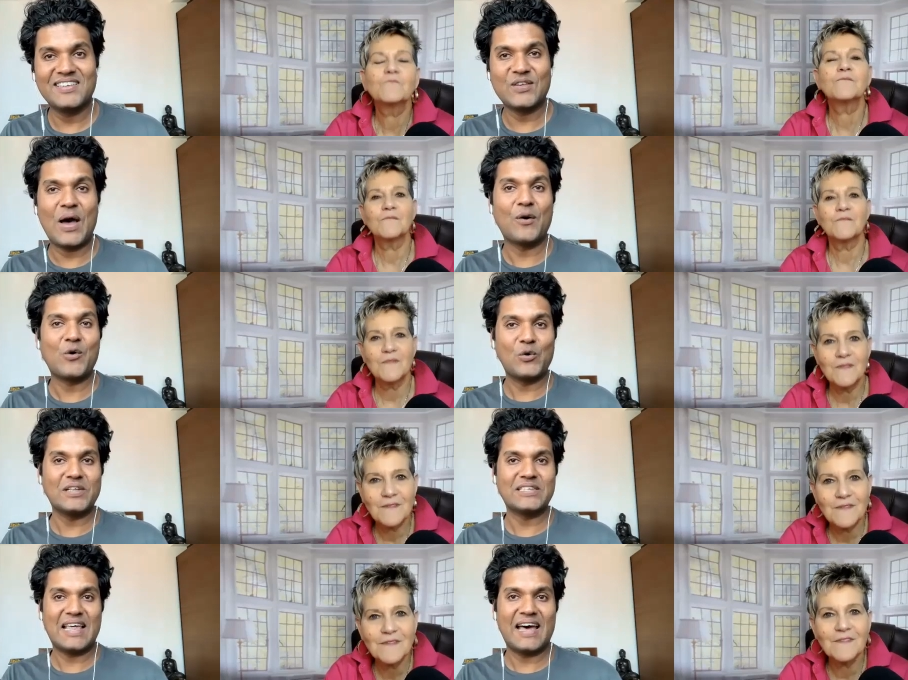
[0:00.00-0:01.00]
Speaker 1: So, how cool
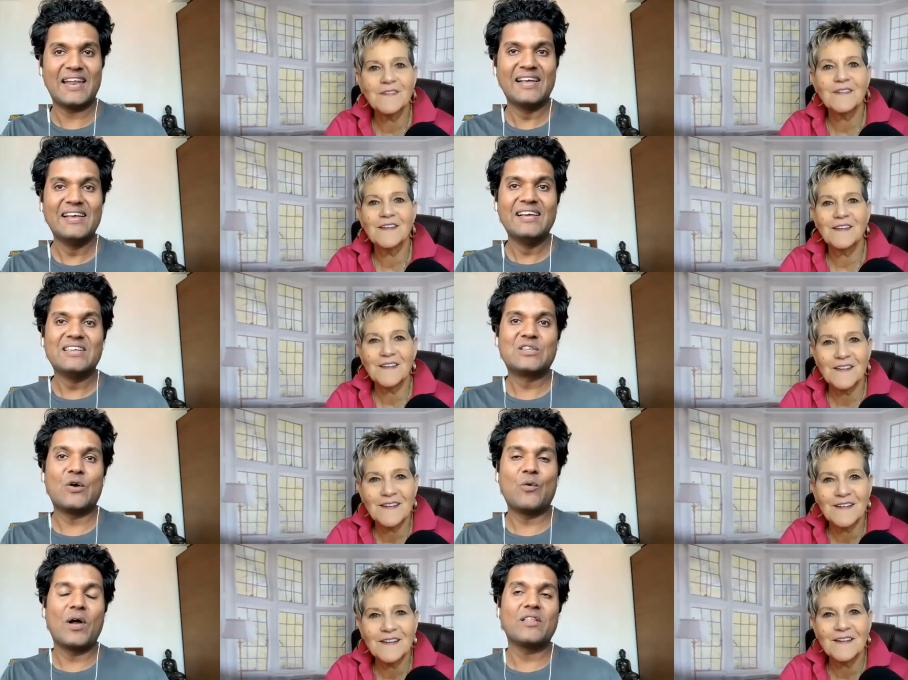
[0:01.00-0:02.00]
is that?
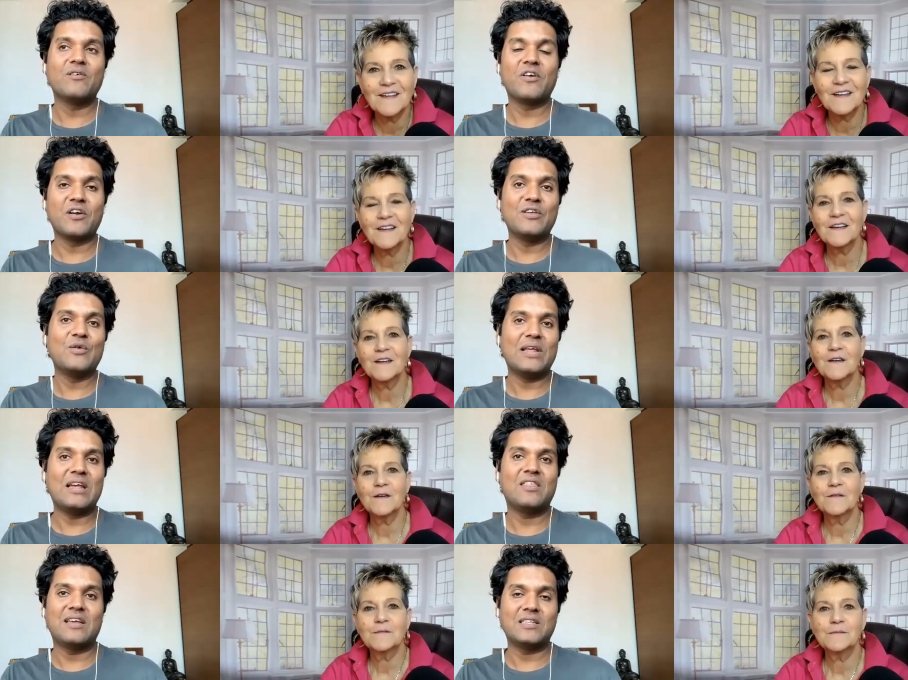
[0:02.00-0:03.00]
So, one of the very
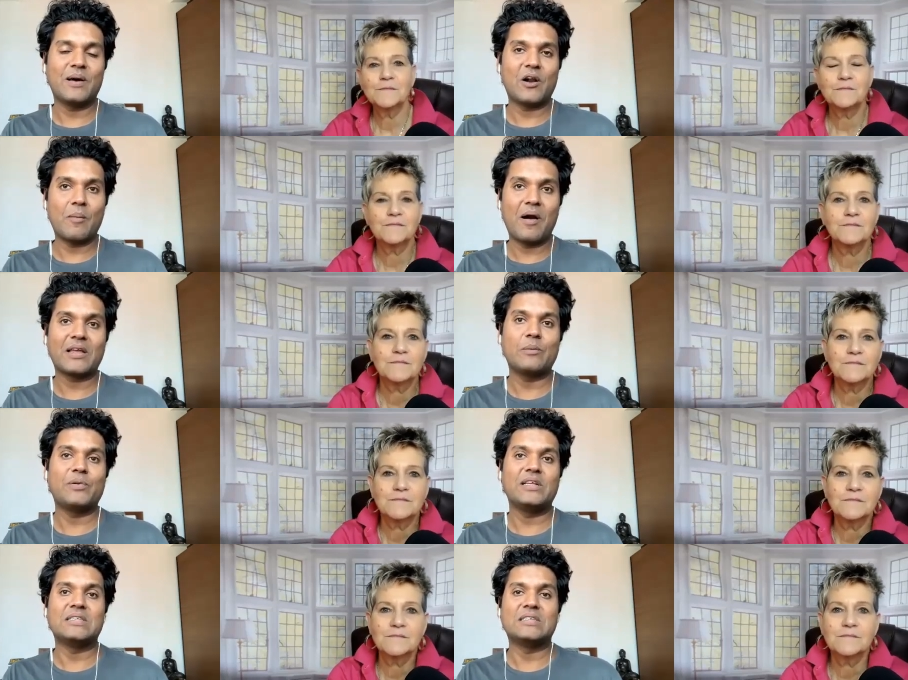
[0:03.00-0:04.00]
unique things about our
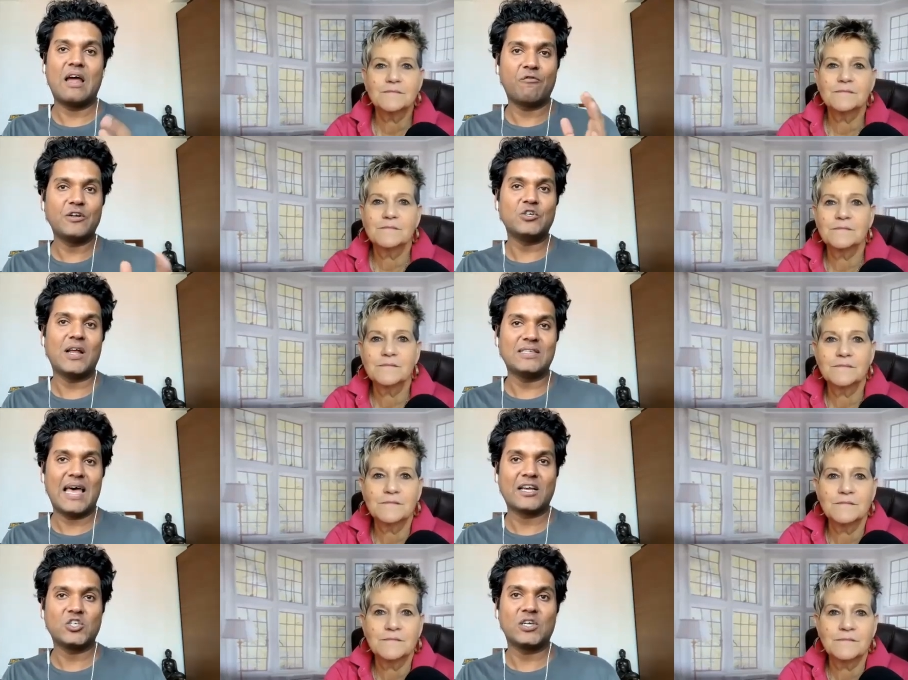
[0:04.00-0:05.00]
marketplace is every
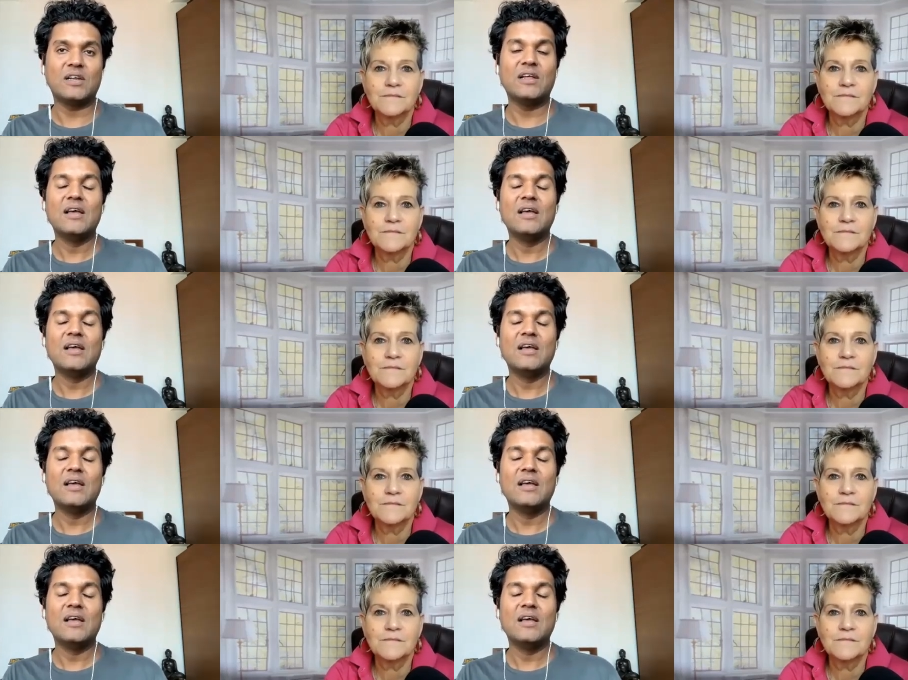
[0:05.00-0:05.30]
transaction